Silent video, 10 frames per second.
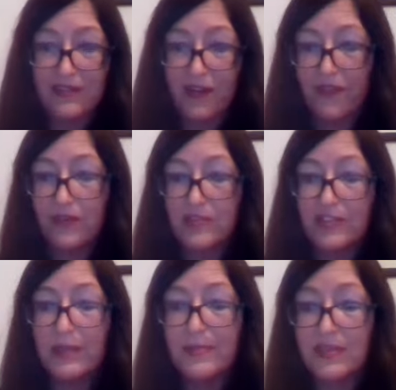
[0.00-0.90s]
So if it was
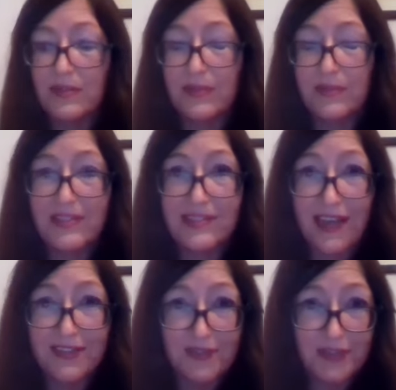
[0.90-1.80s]
Jupiter, we would
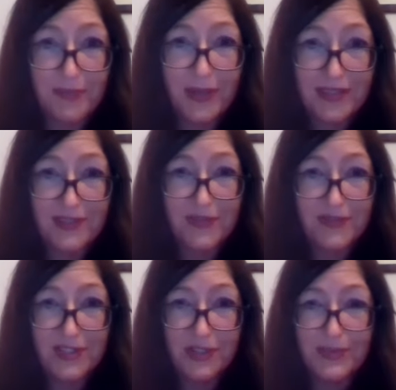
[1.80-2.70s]
stand on a picture
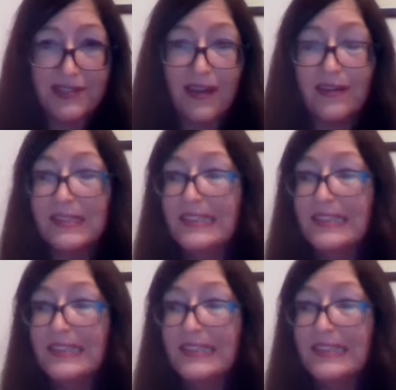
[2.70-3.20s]
of Jupiter,